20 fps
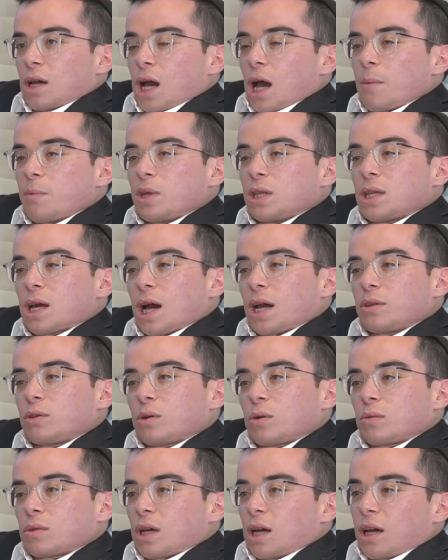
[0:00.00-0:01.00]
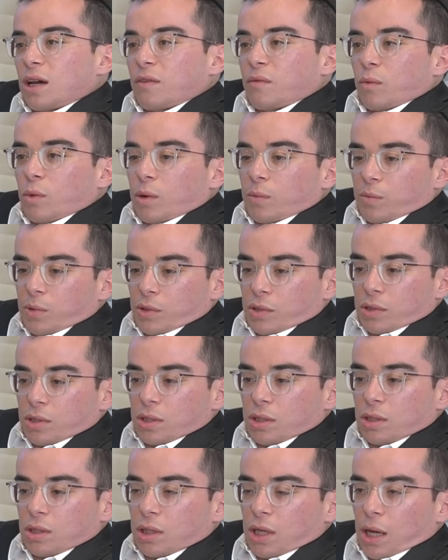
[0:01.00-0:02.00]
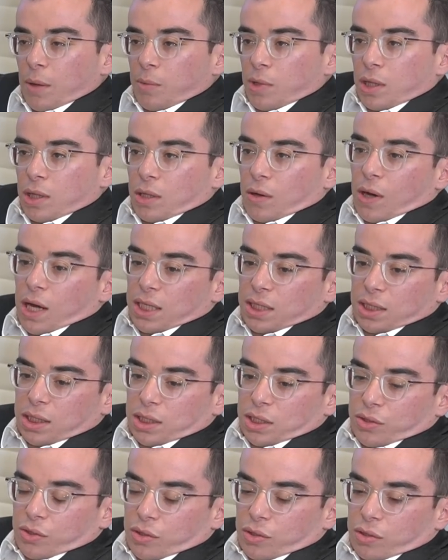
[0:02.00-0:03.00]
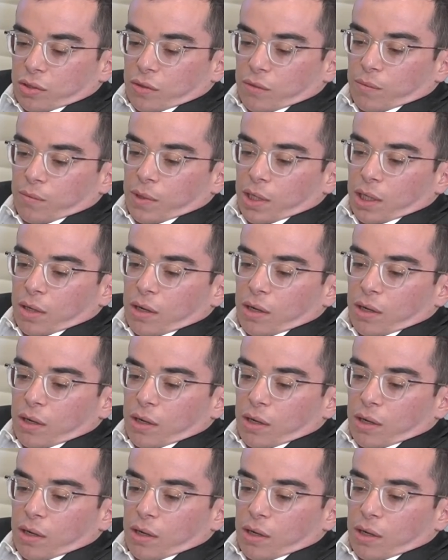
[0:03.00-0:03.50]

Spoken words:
I mean, I don't have one person. I mean, the last 6 years of my